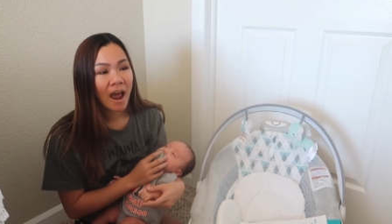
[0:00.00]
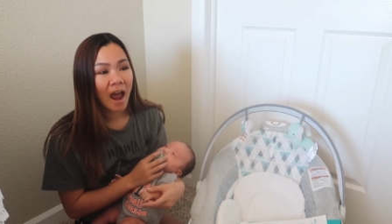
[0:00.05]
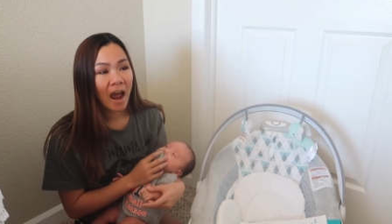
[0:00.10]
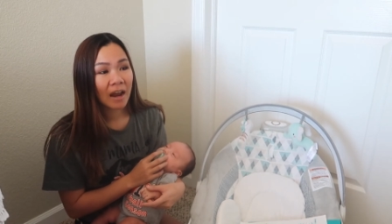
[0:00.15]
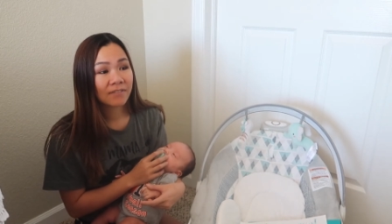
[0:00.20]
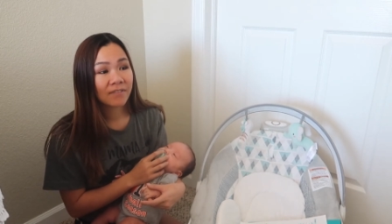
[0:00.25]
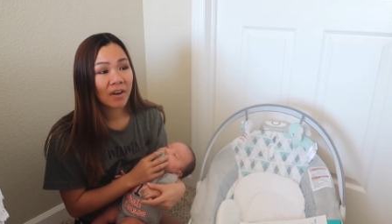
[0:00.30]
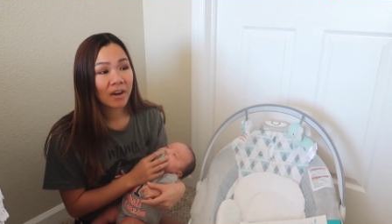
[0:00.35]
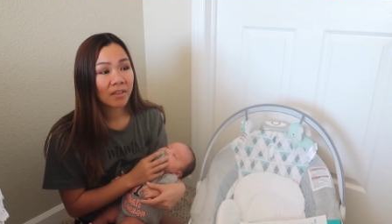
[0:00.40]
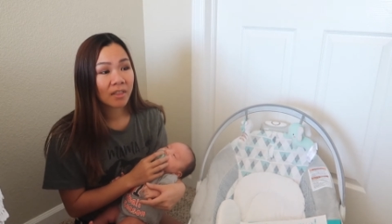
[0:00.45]

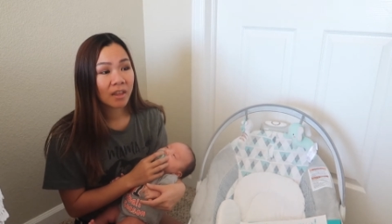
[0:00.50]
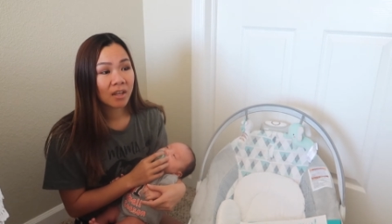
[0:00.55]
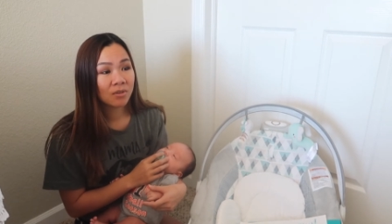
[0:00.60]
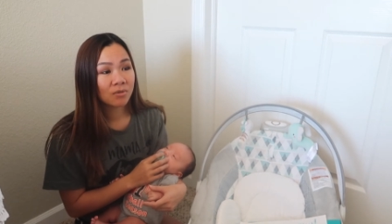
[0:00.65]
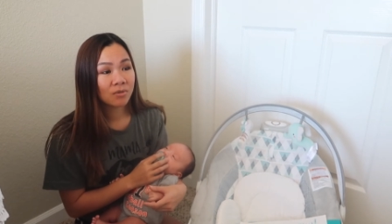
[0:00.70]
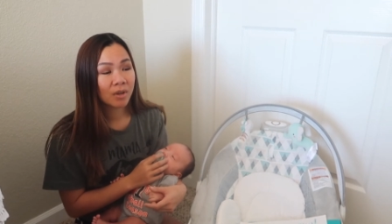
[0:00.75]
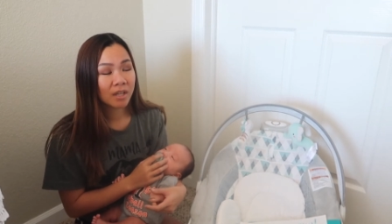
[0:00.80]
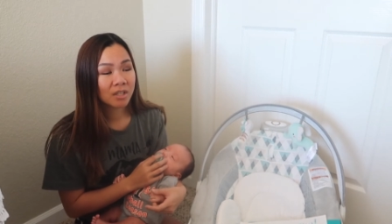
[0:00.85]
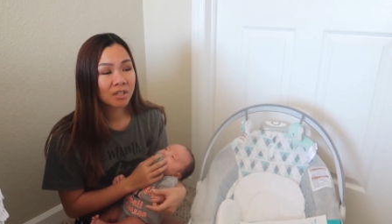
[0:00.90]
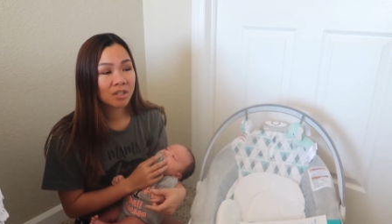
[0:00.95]
I
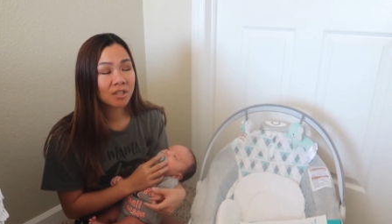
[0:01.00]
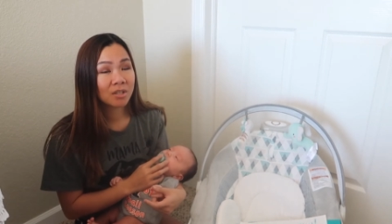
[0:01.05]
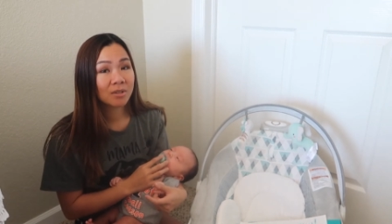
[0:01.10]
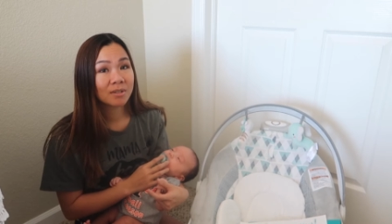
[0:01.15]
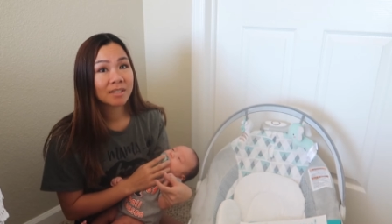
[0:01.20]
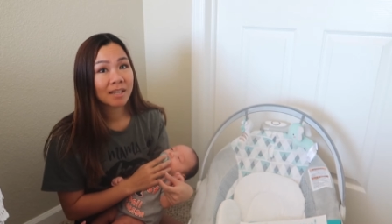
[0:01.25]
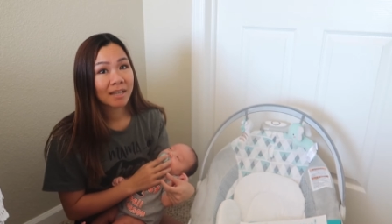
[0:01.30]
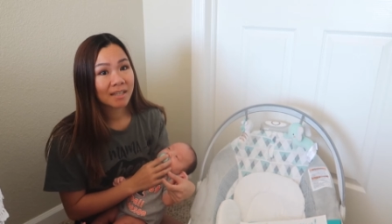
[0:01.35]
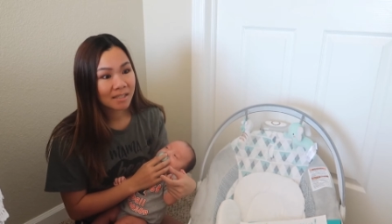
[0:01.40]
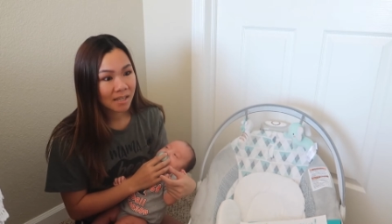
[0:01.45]
finally reached to
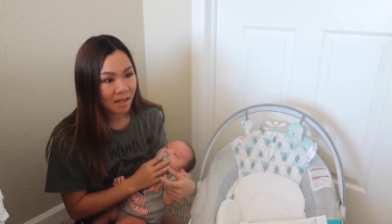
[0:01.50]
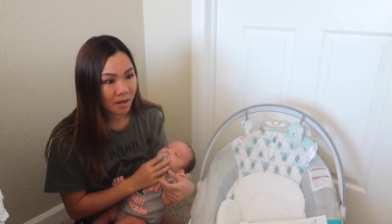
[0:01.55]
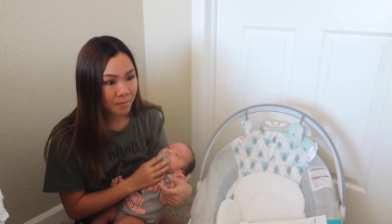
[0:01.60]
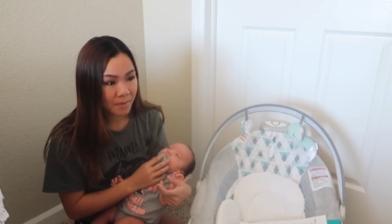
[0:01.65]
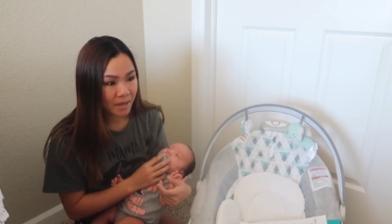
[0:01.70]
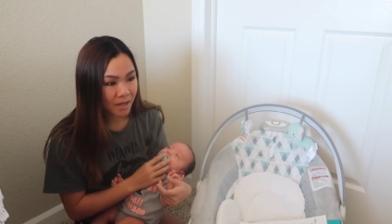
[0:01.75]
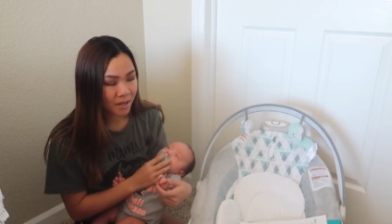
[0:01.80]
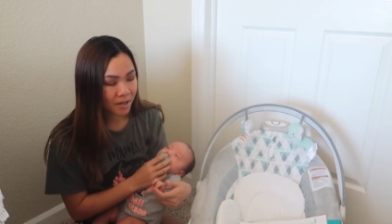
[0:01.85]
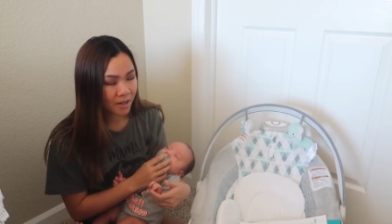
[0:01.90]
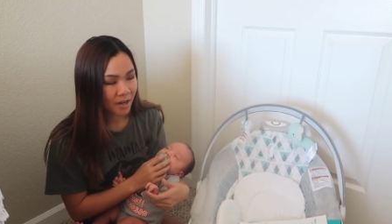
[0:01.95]
6
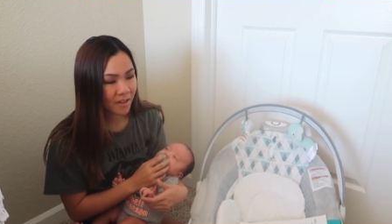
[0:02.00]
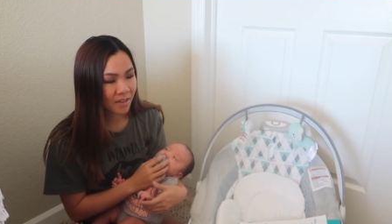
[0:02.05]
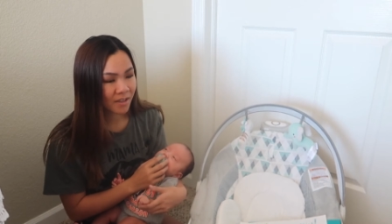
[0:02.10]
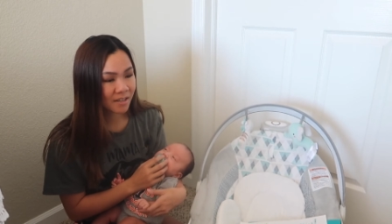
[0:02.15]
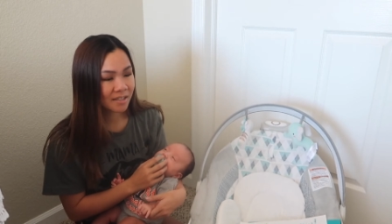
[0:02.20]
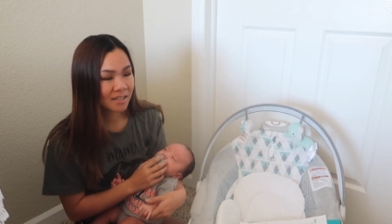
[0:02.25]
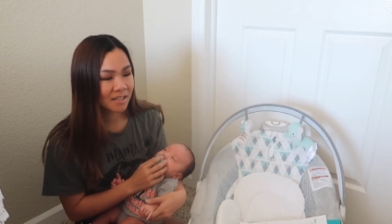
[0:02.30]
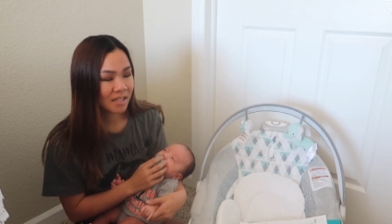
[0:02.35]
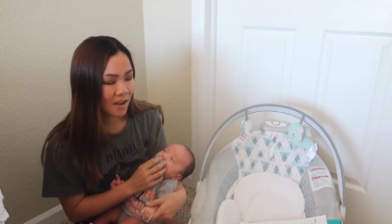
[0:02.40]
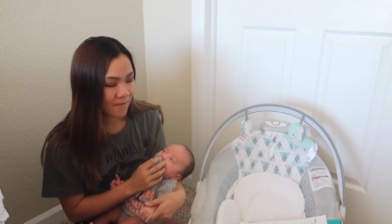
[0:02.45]
centimeters, and
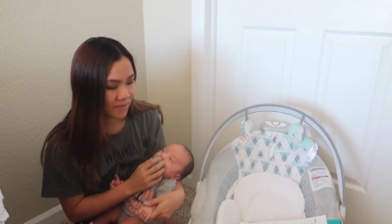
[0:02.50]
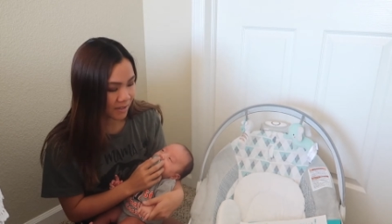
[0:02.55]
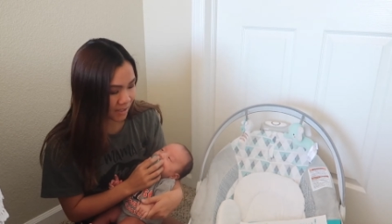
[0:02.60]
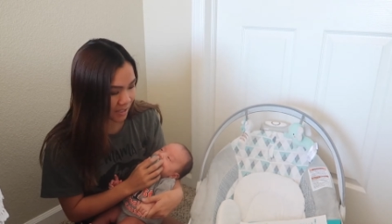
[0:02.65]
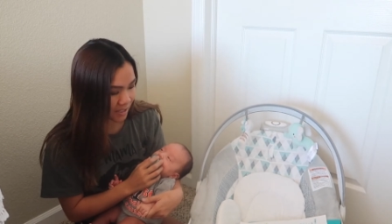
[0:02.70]
then 7